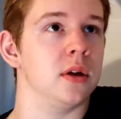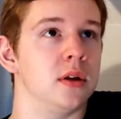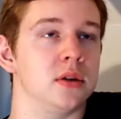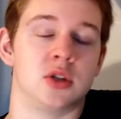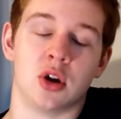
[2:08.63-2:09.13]

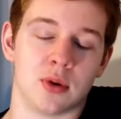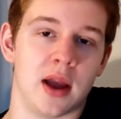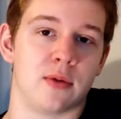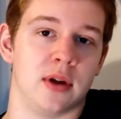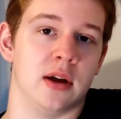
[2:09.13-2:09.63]

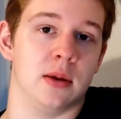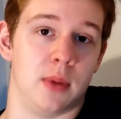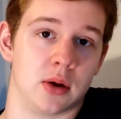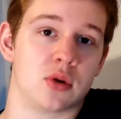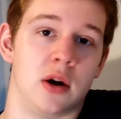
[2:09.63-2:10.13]
Terraria and
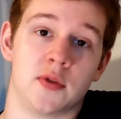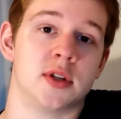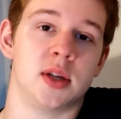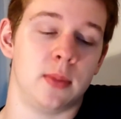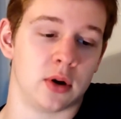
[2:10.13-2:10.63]
Minecraft are
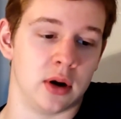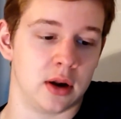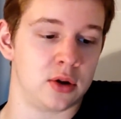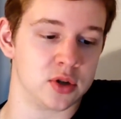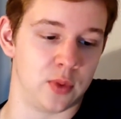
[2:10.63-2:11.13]
similar in a
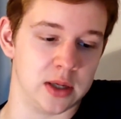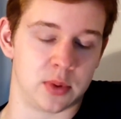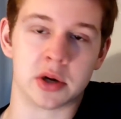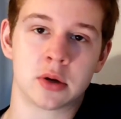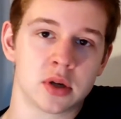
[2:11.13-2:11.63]
lot of ways,
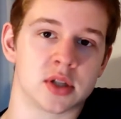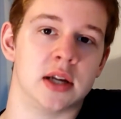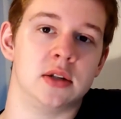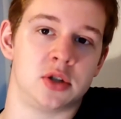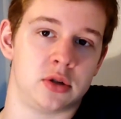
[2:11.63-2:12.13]
but I've got to say